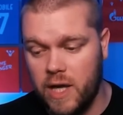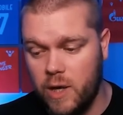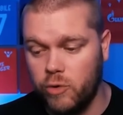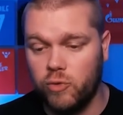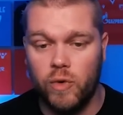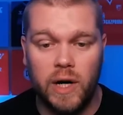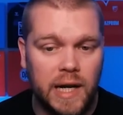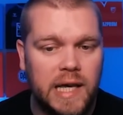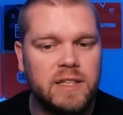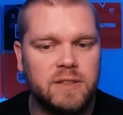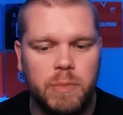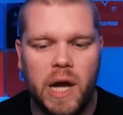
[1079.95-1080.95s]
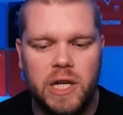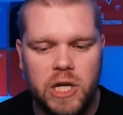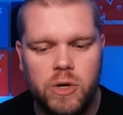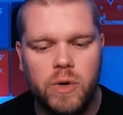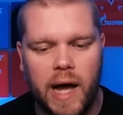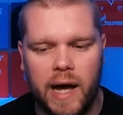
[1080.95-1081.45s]
He was released by
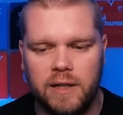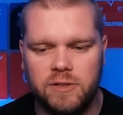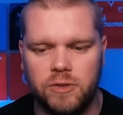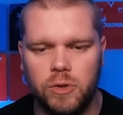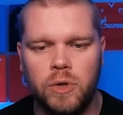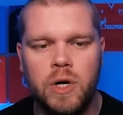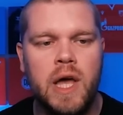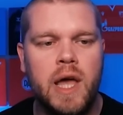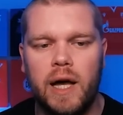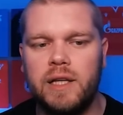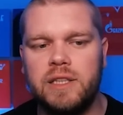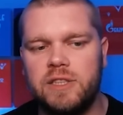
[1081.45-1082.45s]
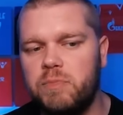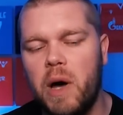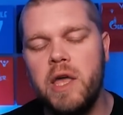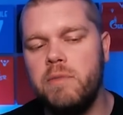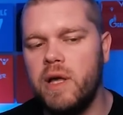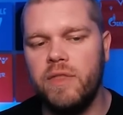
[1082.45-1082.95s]
Newcastle, and
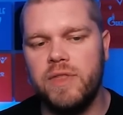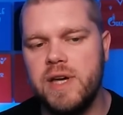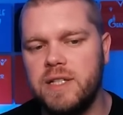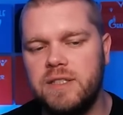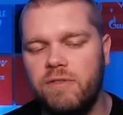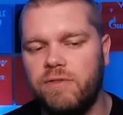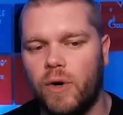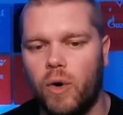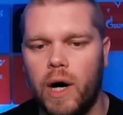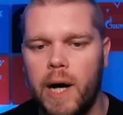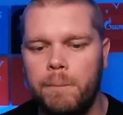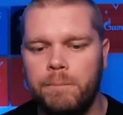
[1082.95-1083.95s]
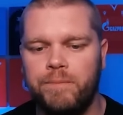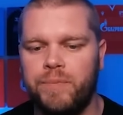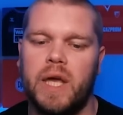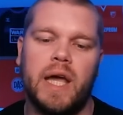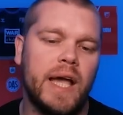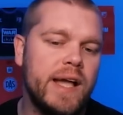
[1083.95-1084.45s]
despite being 34,
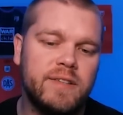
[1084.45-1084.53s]
he